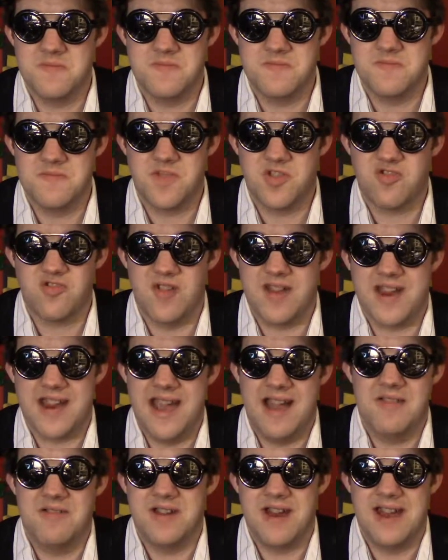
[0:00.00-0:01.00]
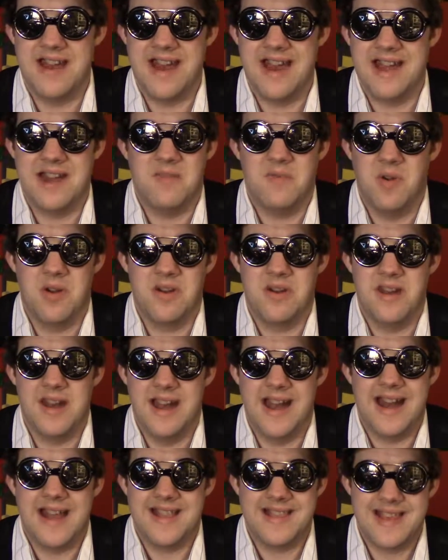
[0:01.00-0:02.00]
strike out at anyone and
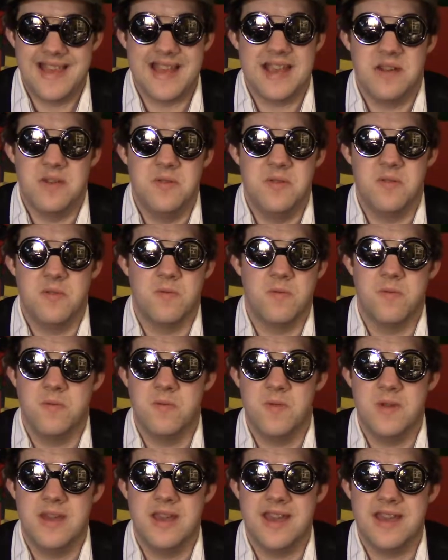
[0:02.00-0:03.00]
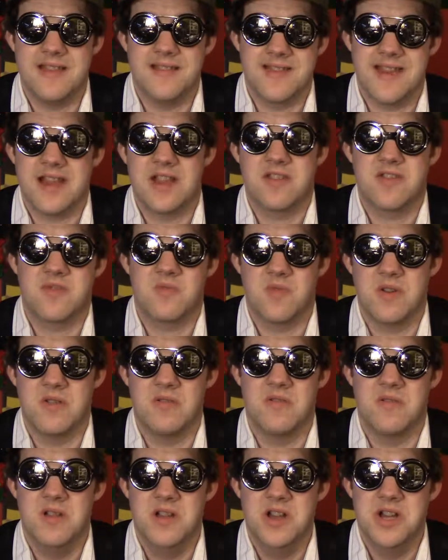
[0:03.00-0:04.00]
anything who he thinks
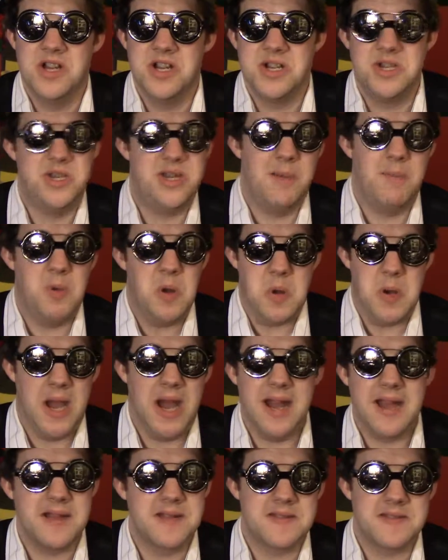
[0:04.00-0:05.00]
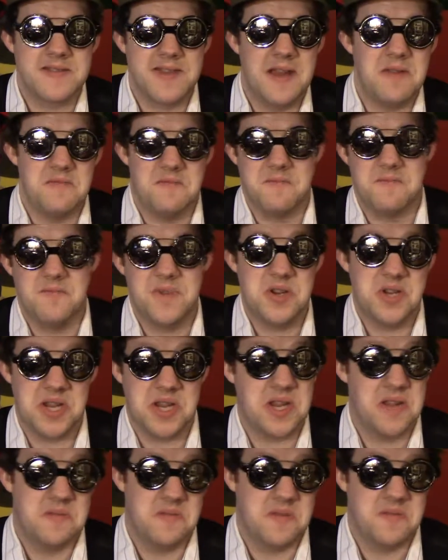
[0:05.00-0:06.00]
will jeopardize that
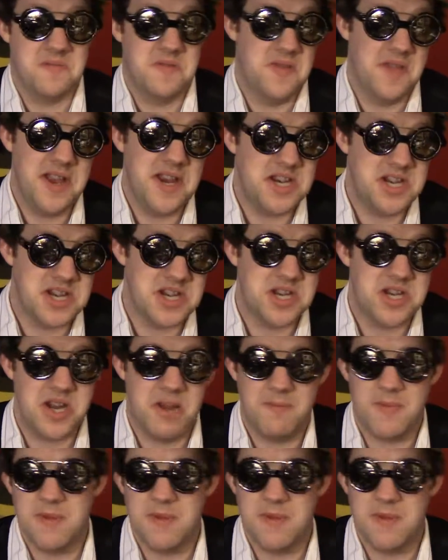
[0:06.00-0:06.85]
particular relationship.